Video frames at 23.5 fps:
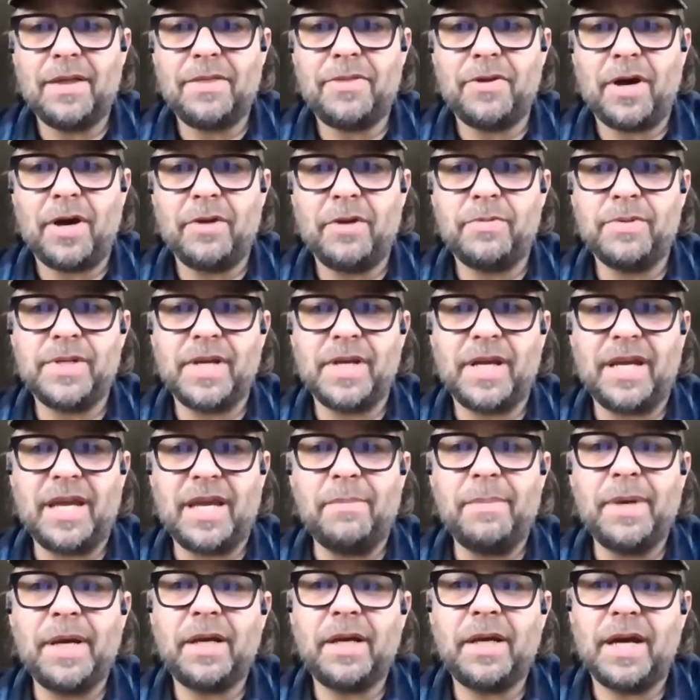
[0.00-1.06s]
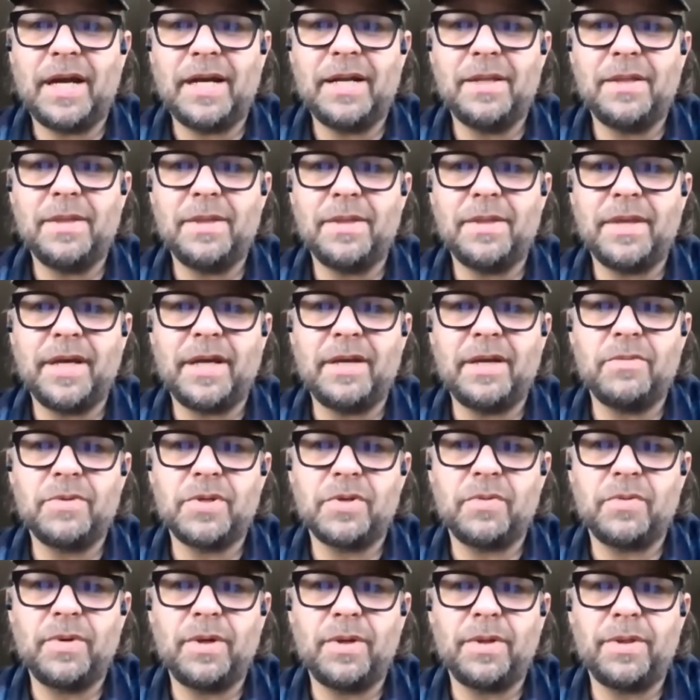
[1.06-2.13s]
thought it was a gimmick. I didn't think it
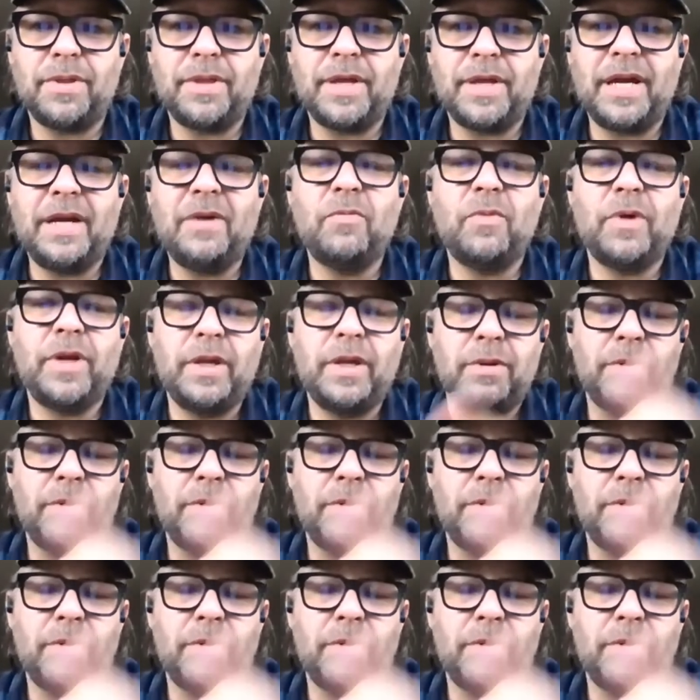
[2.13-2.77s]
was a real thing. What do